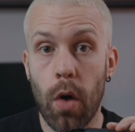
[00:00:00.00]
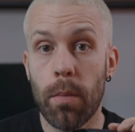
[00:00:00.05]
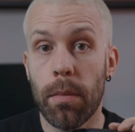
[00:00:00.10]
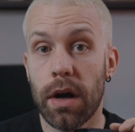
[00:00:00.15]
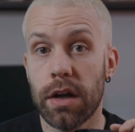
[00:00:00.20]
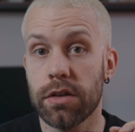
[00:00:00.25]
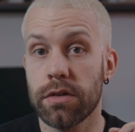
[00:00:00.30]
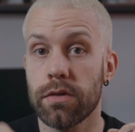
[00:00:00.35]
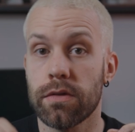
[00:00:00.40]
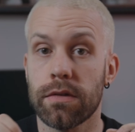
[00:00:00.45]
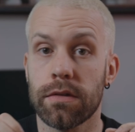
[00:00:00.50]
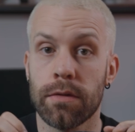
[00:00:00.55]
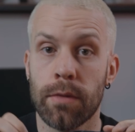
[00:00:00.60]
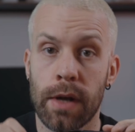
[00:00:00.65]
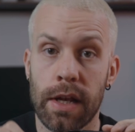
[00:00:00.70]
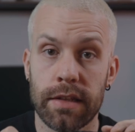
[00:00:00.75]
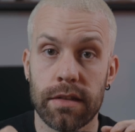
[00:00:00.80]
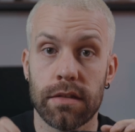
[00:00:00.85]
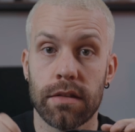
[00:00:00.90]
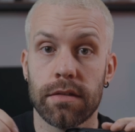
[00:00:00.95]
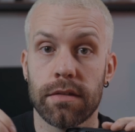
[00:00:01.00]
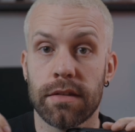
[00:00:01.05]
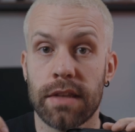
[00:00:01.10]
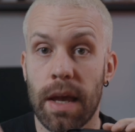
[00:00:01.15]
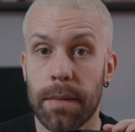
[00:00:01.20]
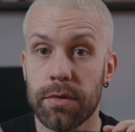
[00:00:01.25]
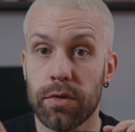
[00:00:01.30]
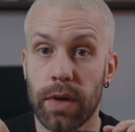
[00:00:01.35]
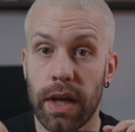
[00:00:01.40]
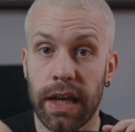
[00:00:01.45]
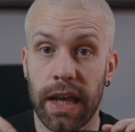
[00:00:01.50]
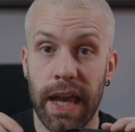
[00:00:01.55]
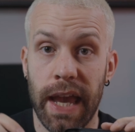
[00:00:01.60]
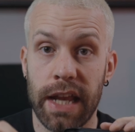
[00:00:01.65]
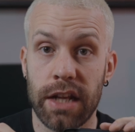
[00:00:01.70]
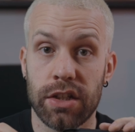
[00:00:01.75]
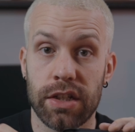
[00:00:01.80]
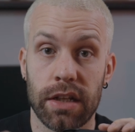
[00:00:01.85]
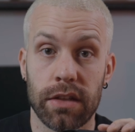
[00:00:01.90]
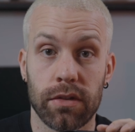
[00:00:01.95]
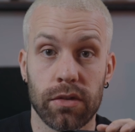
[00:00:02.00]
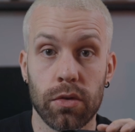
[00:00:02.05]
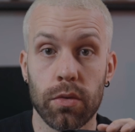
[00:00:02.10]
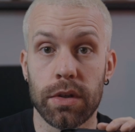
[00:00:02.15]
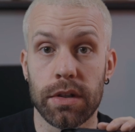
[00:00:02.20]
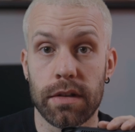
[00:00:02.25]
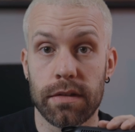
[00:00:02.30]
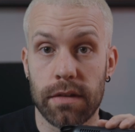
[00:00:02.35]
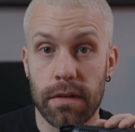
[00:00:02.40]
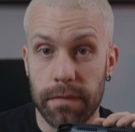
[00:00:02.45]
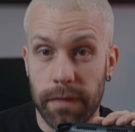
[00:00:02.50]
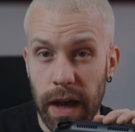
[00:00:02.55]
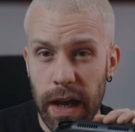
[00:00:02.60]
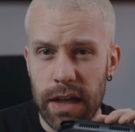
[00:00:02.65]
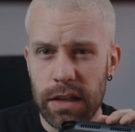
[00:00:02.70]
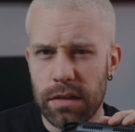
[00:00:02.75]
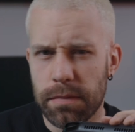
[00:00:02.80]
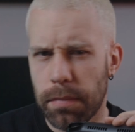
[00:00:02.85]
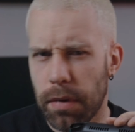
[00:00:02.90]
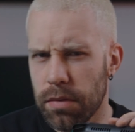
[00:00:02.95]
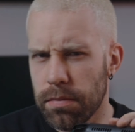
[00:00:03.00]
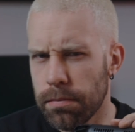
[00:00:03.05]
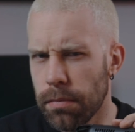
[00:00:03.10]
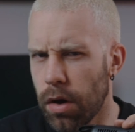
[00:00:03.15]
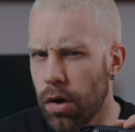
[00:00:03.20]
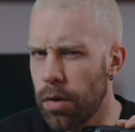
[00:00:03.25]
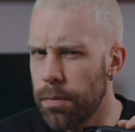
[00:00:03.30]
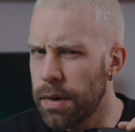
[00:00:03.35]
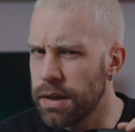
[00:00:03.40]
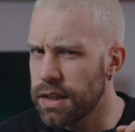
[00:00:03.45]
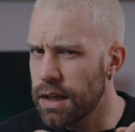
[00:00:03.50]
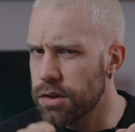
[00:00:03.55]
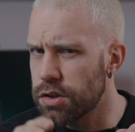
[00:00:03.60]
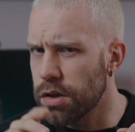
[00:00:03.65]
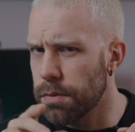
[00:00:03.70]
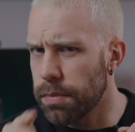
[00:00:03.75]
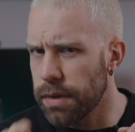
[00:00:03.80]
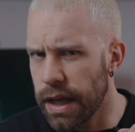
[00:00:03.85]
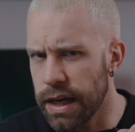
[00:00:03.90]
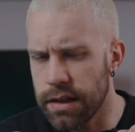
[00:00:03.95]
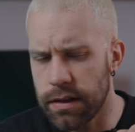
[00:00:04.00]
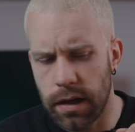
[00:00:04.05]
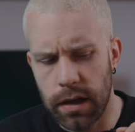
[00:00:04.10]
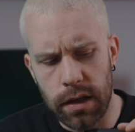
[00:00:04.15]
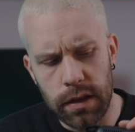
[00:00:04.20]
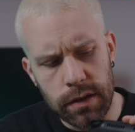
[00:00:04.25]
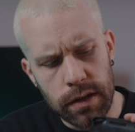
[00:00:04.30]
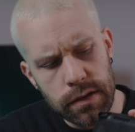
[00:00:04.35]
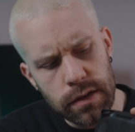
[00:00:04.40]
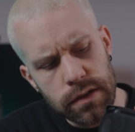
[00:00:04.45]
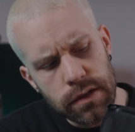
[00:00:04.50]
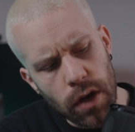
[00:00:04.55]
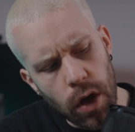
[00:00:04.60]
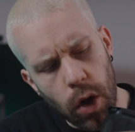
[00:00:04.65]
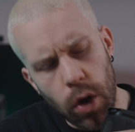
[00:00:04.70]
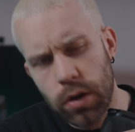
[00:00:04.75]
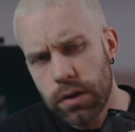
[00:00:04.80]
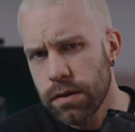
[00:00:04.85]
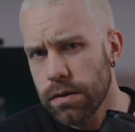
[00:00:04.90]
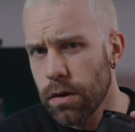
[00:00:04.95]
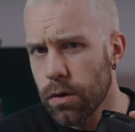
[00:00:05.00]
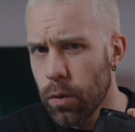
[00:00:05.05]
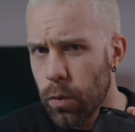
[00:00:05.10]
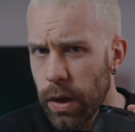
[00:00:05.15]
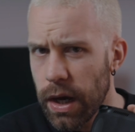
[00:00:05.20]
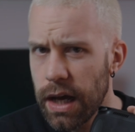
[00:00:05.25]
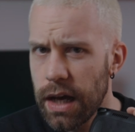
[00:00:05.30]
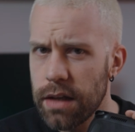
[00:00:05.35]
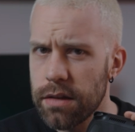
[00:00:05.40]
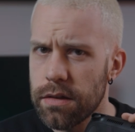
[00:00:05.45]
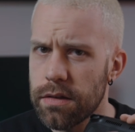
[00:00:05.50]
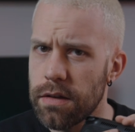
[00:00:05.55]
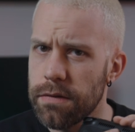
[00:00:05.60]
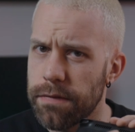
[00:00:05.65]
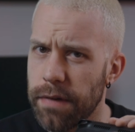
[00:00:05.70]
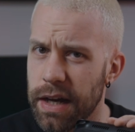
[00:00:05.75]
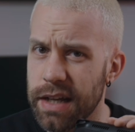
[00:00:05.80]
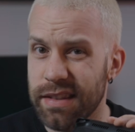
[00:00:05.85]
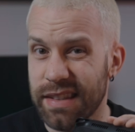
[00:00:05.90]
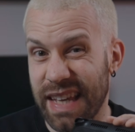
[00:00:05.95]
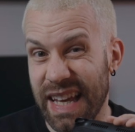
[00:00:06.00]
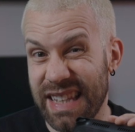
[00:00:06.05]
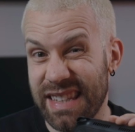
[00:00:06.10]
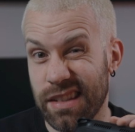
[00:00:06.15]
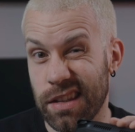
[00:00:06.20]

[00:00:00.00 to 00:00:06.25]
much you stress the Snapdragon 8 Gen 2 in this device, but more about that chip later. This is also where the device gets